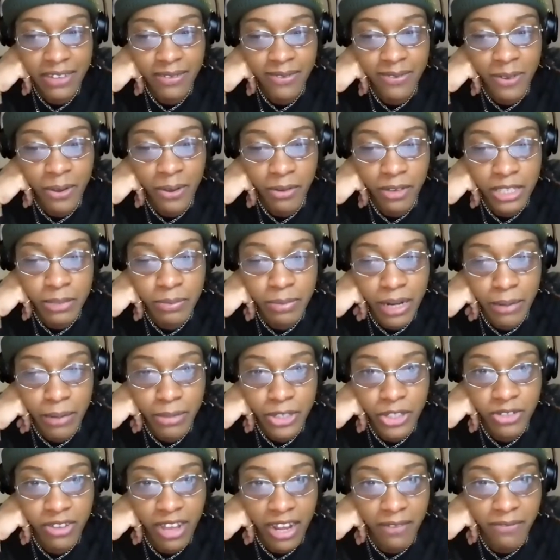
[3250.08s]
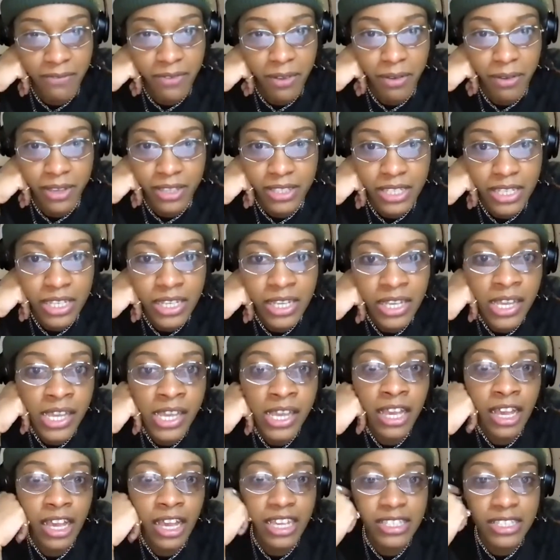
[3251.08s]
I just can't focus. But I'm gonna try to
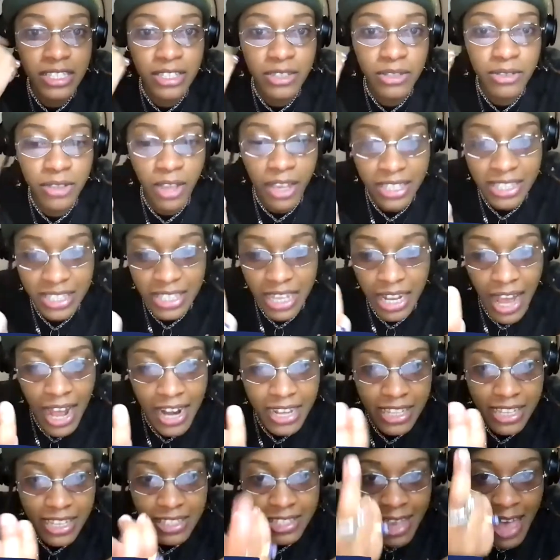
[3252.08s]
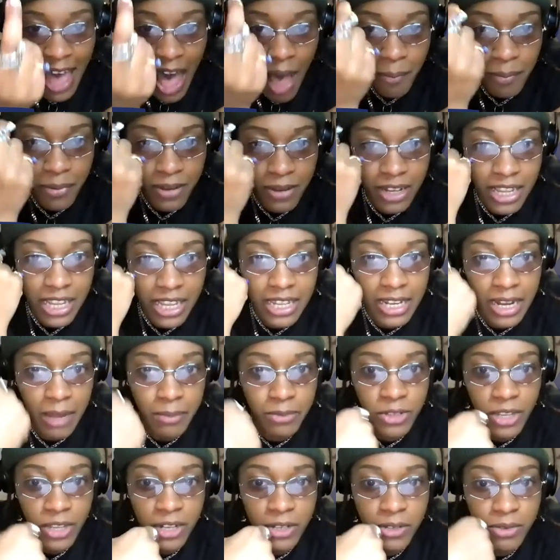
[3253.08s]
focus because a lot of things are
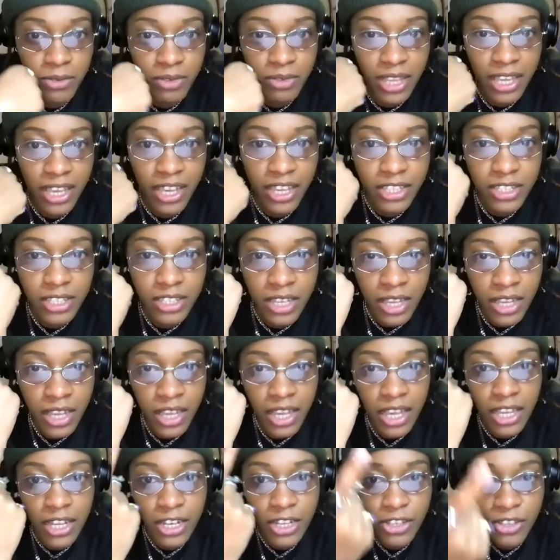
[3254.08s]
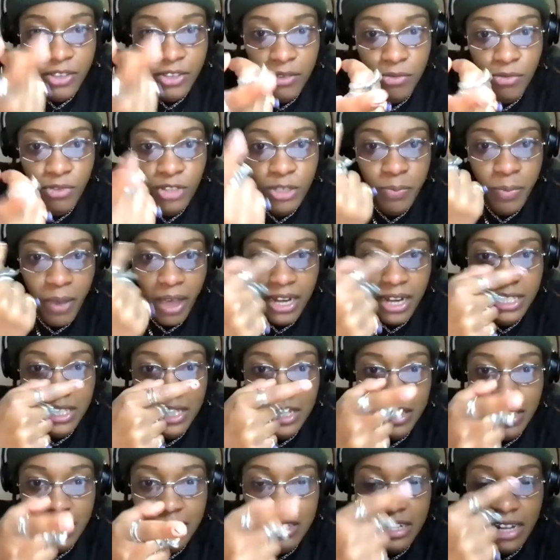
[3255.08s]
happening, and I'm trying to do things, and then you
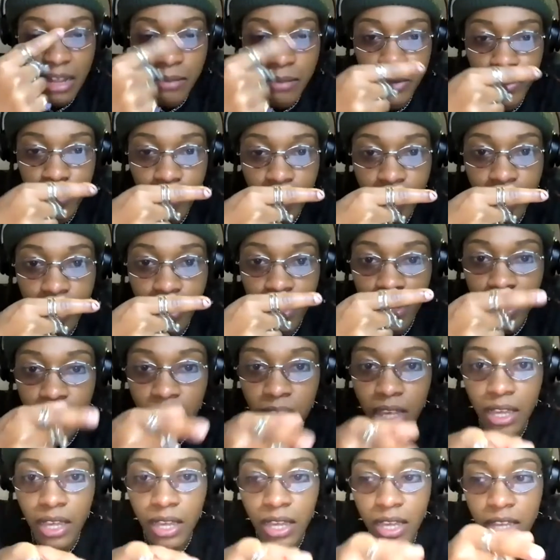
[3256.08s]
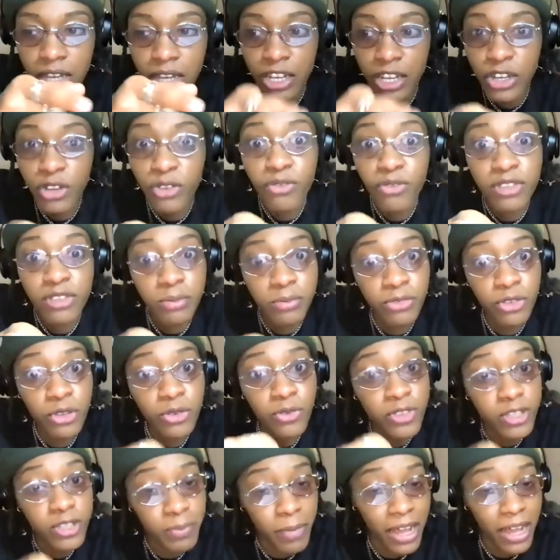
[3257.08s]
respond to the things that I'm doing, and then
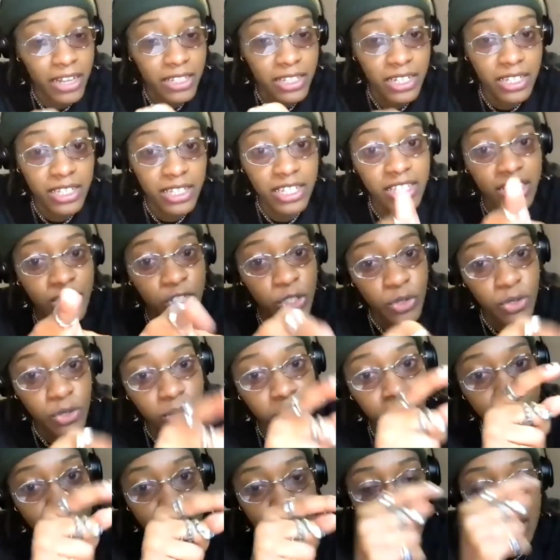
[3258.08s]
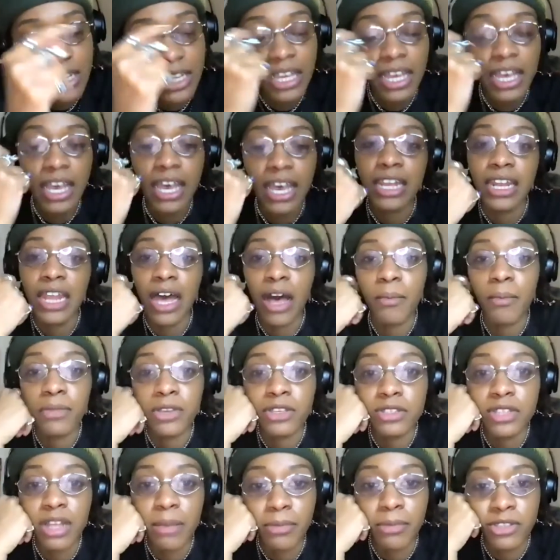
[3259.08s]
you respond to the things that you're doing to me,
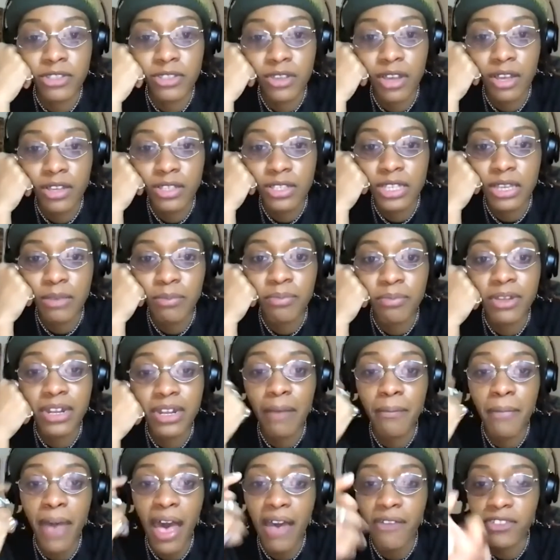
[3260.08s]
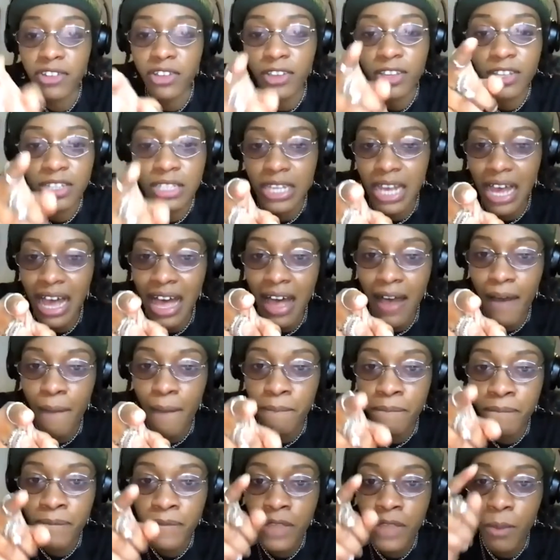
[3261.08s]
and I'm exhausted, but I'm having a good
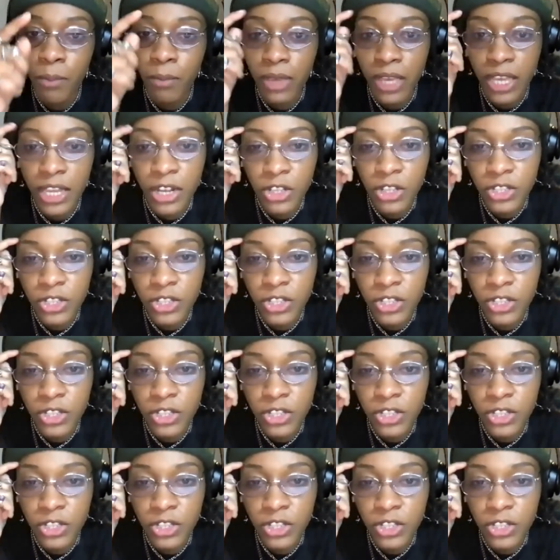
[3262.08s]
time.